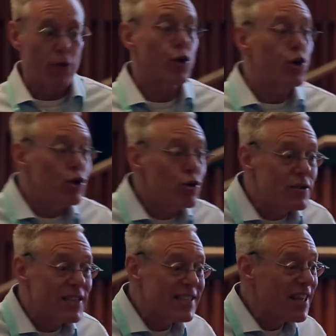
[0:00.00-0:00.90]
The good
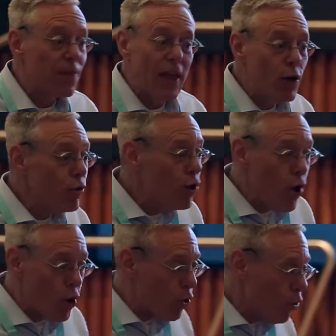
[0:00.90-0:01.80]
news is that they don't
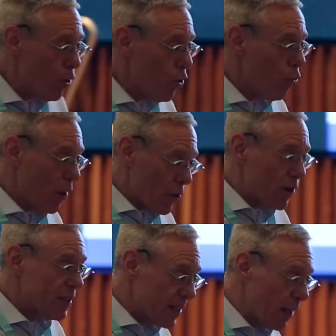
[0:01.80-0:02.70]
know
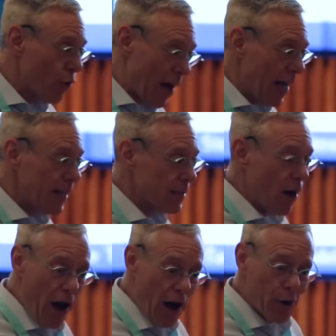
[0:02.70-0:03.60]
whether a seller has a
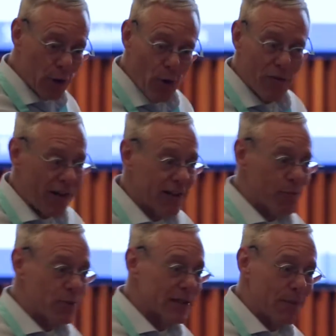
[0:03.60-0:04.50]
high or low
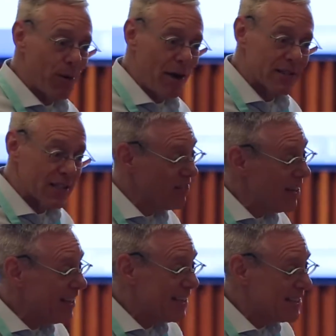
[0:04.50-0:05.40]
effective percent positive,
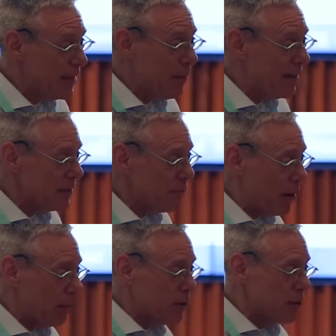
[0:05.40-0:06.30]
because eBay doesn't
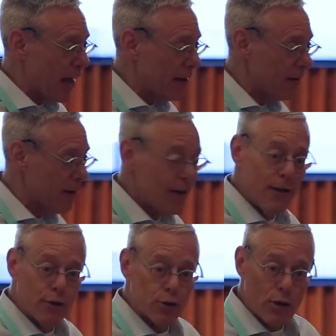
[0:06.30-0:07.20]
publish that.
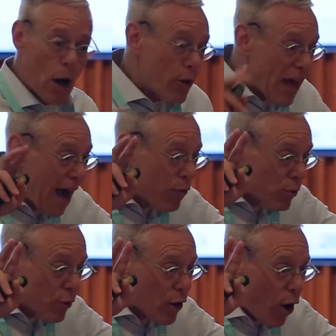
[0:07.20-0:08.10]
So now we have
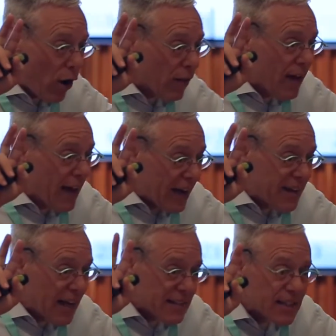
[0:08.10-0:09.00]
what we call a
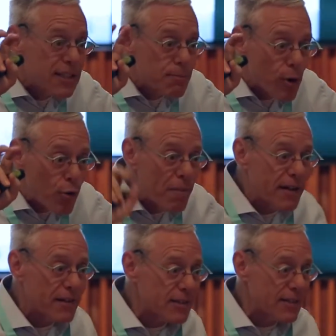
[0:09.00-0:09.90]
nice
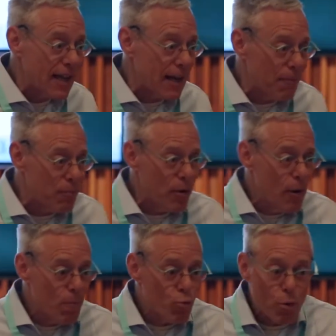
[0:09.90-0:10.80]
experimental setup
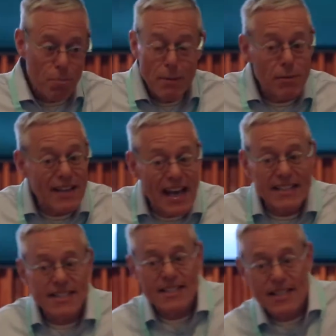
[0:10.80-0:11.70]
where people
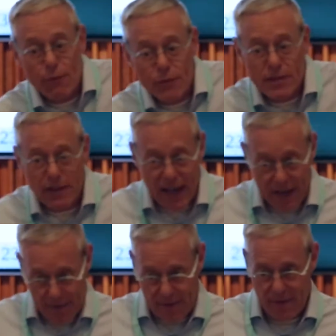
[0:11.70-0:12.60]
can
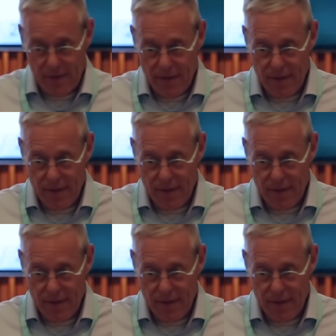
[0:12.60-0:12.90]
self-select